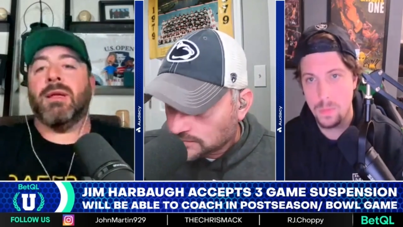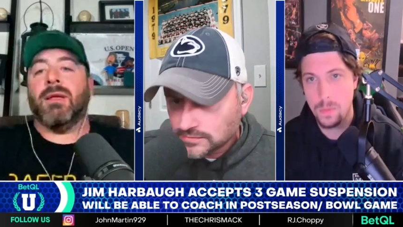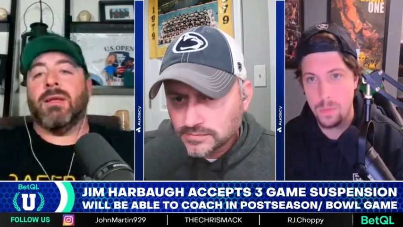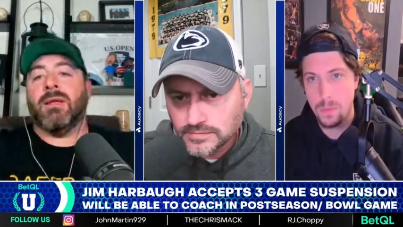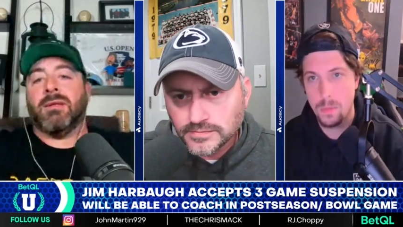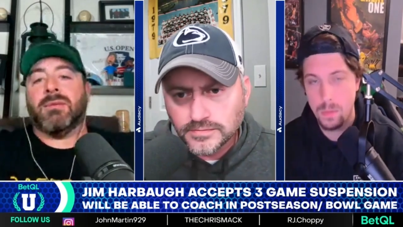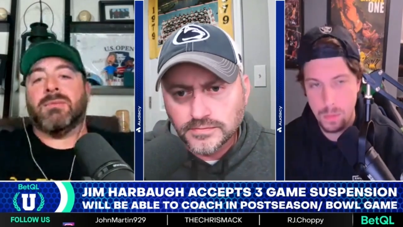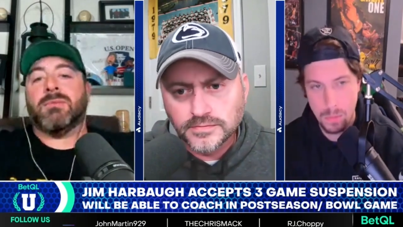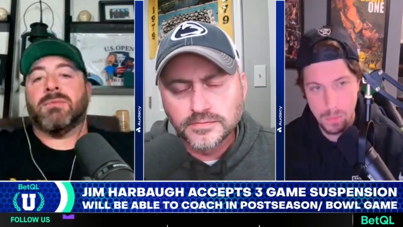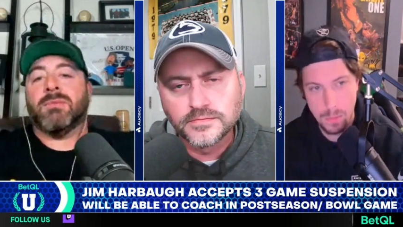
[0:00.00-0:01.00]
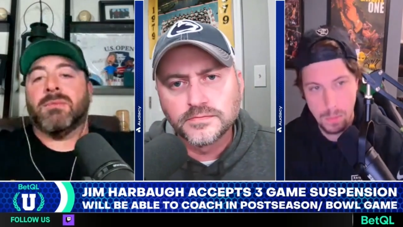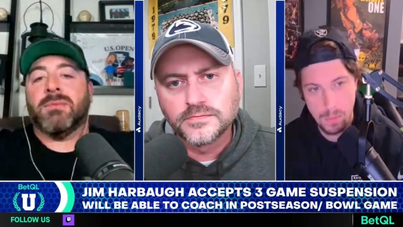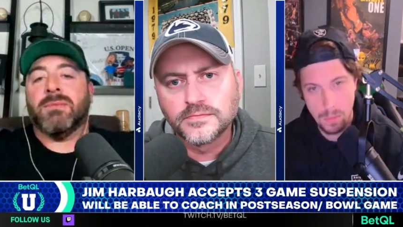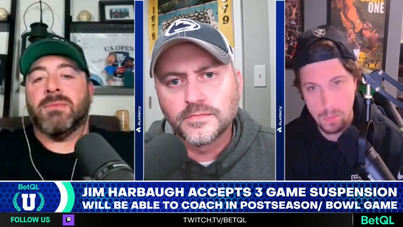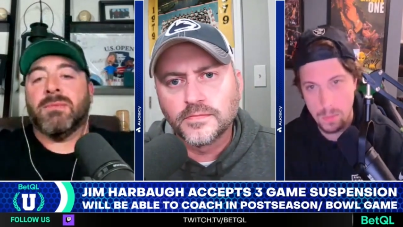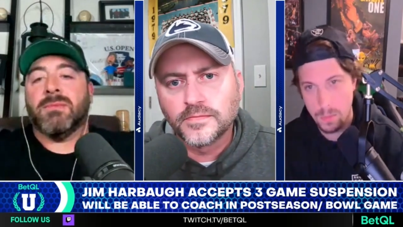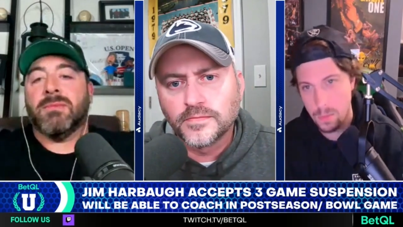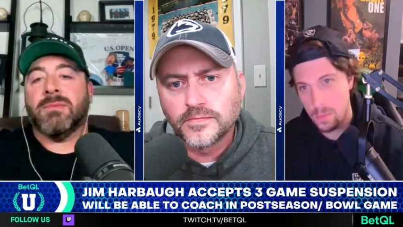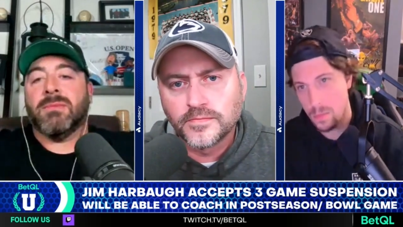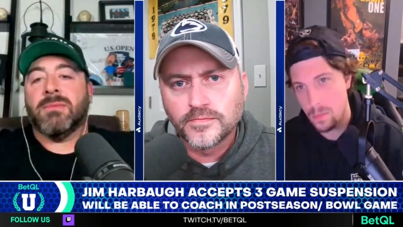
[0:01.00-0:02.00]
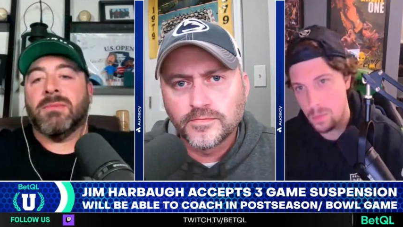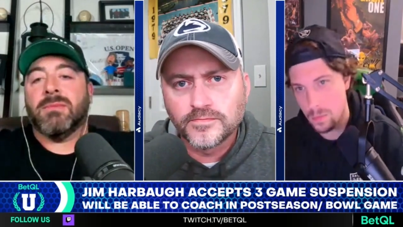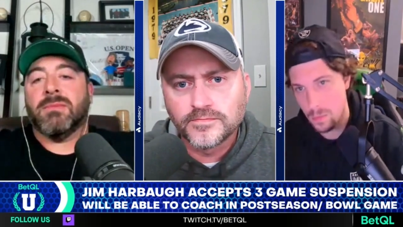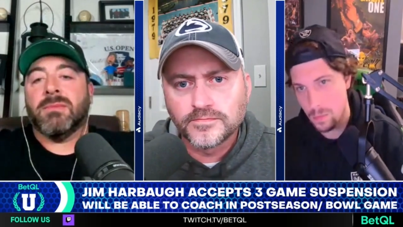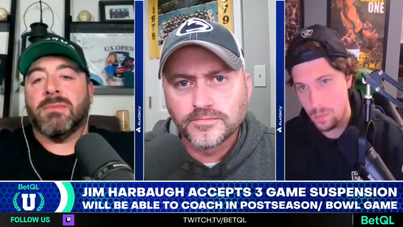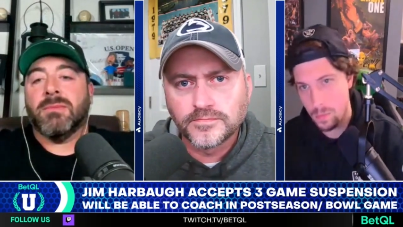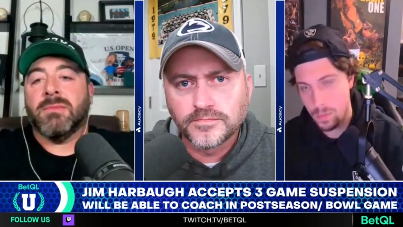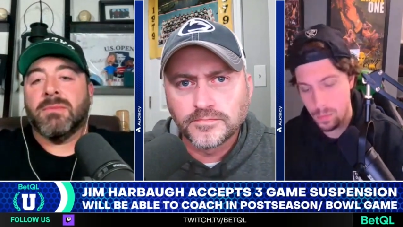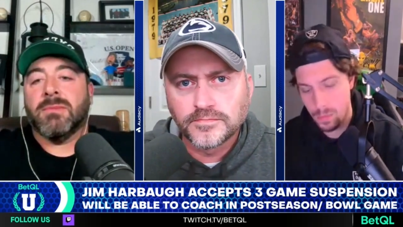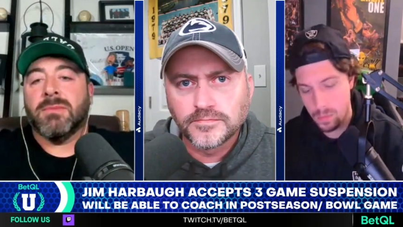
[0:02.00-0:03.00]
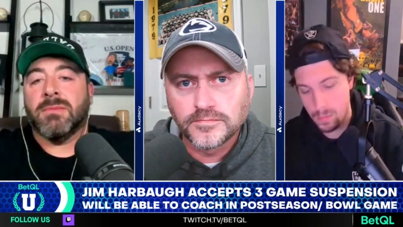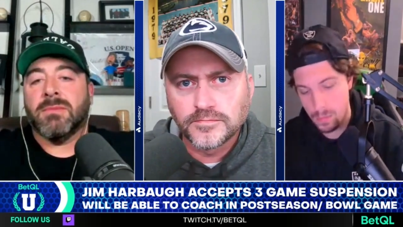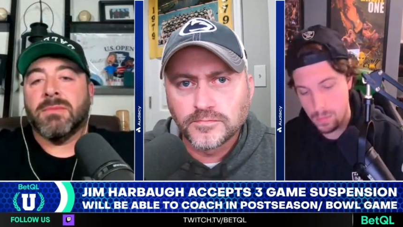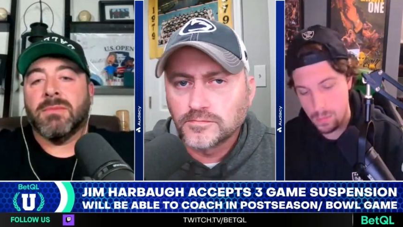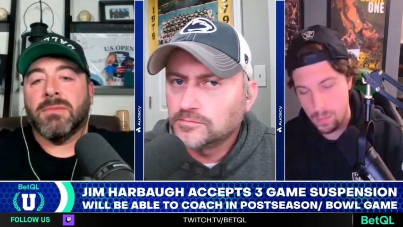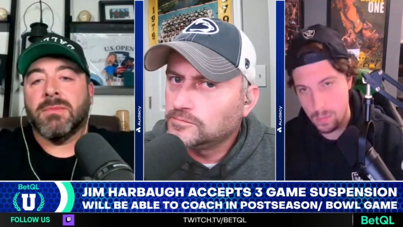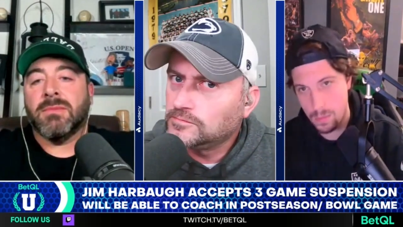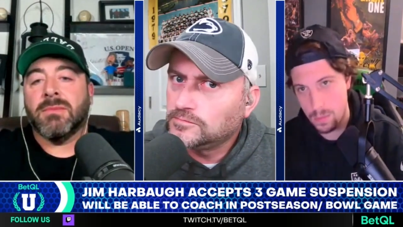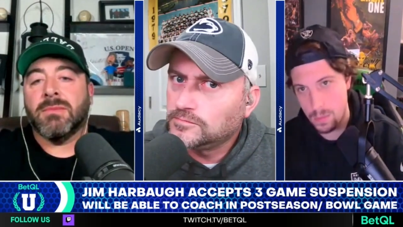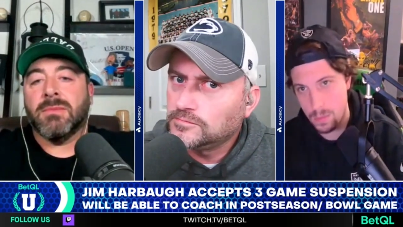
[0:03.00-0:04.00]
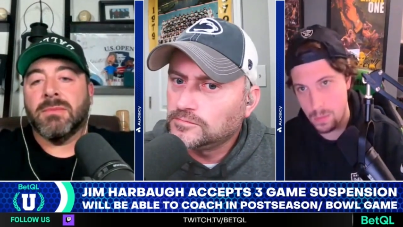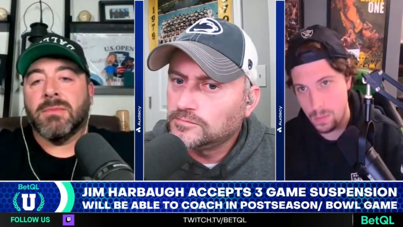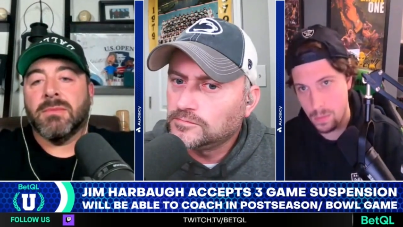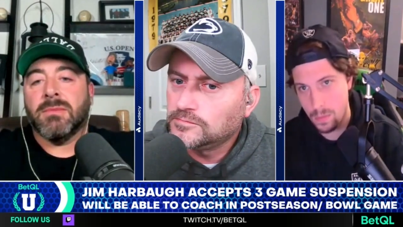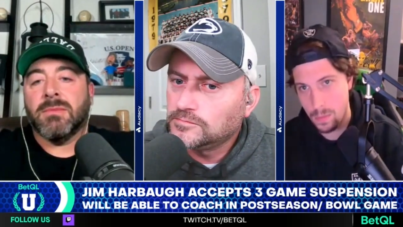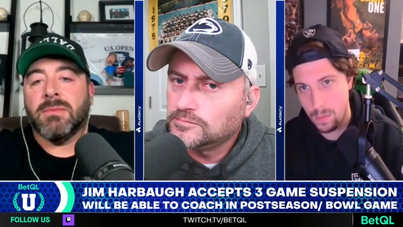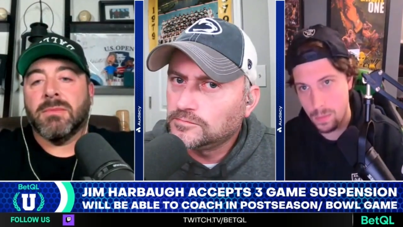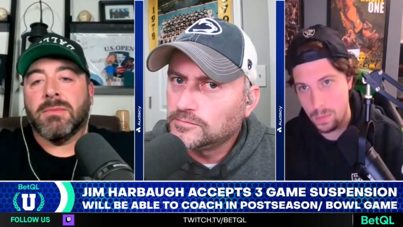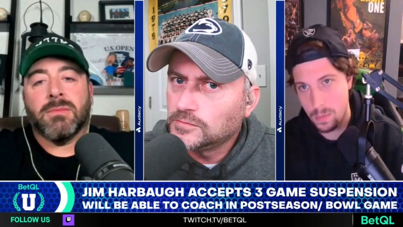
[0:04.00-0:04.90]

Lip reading: No one is speaking in this clip.